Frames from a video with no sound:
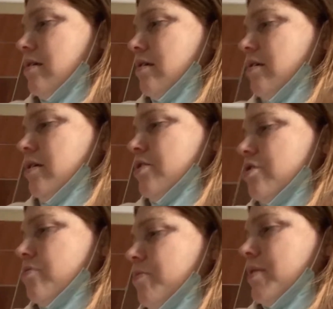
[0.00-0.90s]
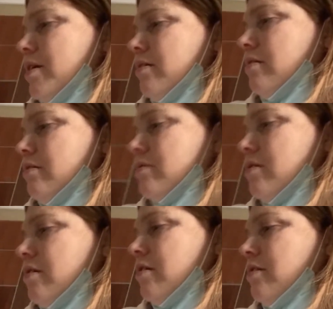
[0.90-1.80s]
You could just rip that and it's
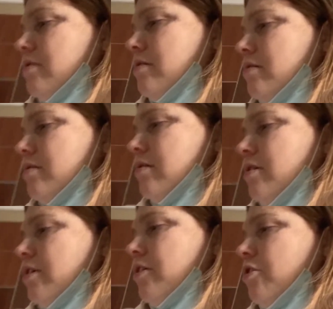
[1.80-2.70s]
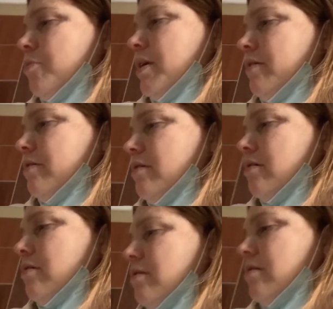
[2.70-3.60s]
all good. You're not gonna hurt me.
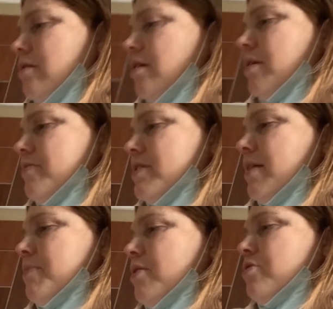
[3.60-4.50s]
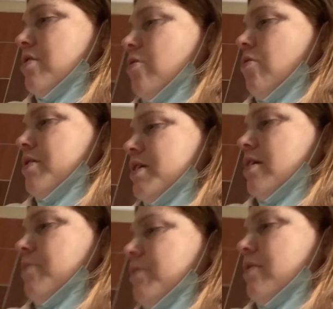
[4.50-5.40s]
I have tape there stuck all the
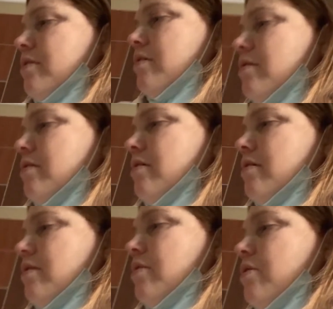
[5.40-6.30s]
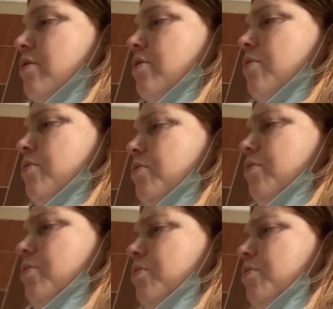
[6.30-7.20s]
time.
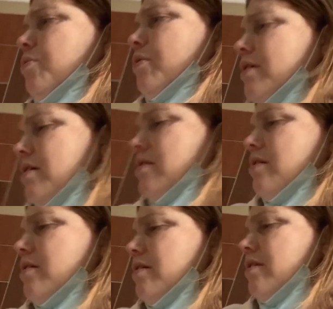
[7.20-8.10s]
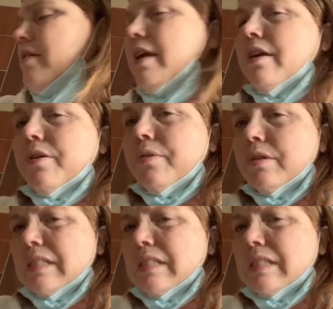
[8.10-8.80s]
Ooh, thank you.